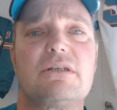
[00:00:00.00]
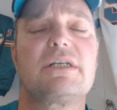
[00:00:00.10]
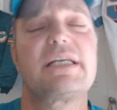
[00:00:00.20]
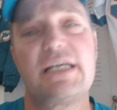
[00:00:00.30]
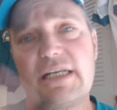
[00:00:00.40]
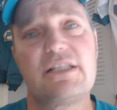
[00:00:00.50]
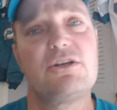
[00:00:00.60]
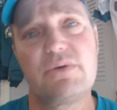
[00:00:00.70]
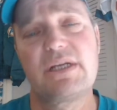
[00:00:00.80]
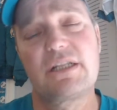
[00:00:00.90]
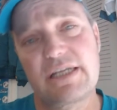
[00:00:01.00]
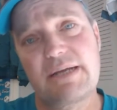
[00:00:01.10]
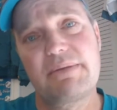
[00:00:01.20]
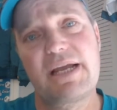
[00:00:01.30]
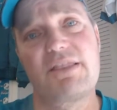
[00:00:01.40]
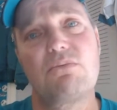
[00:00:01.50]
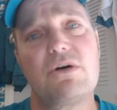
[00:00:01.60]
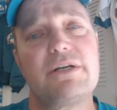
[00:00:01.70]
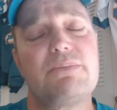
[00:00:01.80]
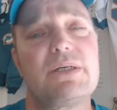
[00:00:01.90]
Again, in the New England game, we had the
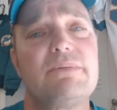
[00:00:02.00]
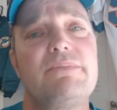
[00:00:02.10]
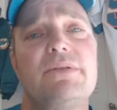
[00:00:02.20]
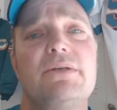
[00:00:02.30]
one where